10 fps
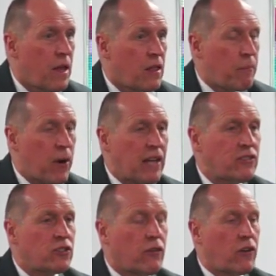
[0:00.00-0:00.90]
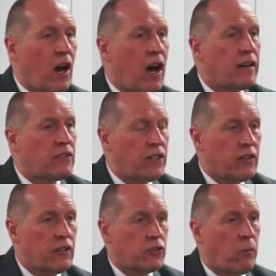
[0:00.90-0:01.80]
The presence of God is here
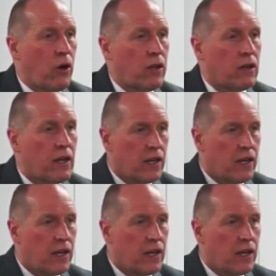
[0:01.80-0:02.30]
this morning.